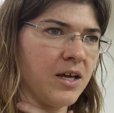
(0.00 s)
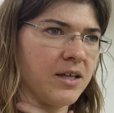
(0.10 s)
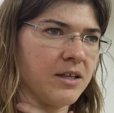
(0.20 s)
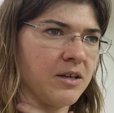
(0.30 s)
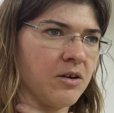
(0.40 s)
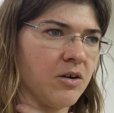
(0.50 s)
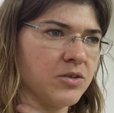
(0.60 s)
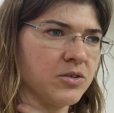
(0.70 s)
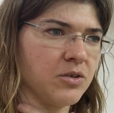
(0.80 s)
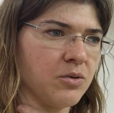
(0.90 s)
And then
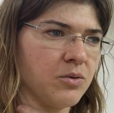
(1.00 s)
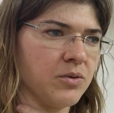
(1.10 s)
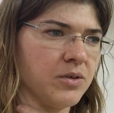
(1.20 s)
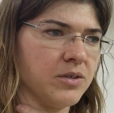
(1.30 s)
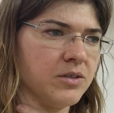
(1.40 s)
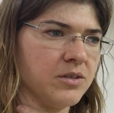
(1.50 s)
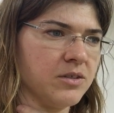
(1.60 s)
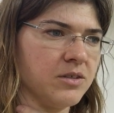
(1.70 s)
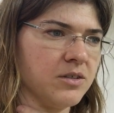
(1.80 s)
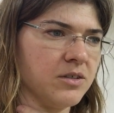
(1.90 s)
also
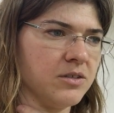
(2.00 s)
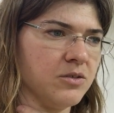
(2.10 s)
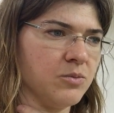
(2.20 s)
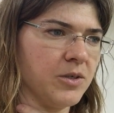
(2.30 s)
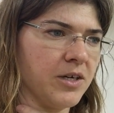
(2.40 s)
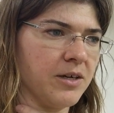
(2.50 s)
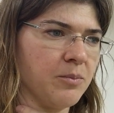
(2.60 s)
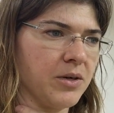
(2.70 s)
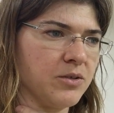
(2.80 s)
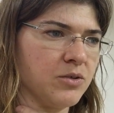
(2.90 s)
Izumii
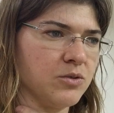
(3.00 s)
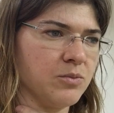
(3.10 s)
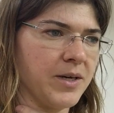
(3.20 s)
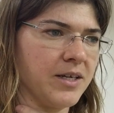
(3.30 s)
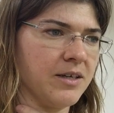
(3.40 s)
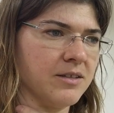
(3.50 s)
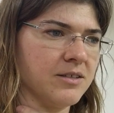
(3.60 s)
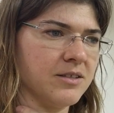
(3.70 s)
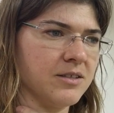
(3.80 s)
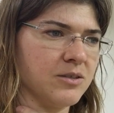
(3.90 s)
by
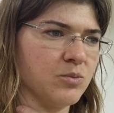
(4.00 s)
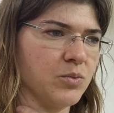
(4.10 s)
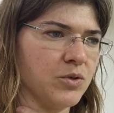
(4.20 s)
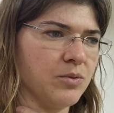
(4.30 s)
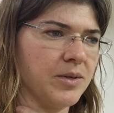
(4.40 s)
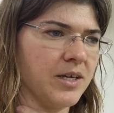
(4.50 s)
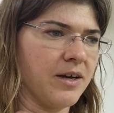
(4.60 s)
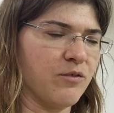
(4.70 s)
Trusmatiensis is blooming.